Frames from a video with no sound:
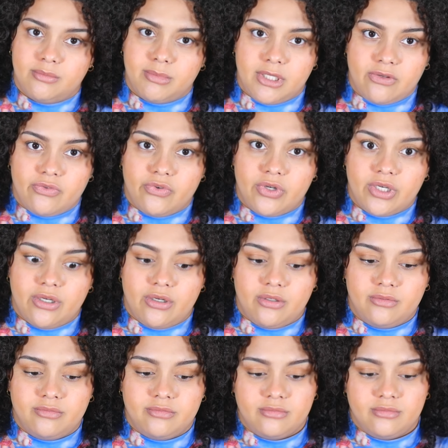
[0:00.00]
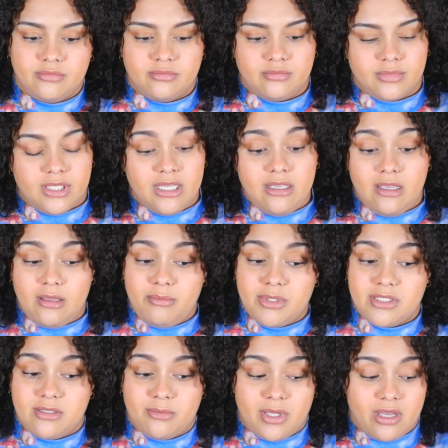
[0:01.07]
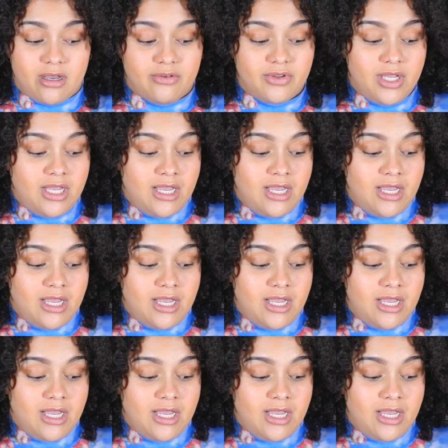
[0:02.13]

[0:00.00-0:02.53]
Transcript: Be for real. He, he pissing me off.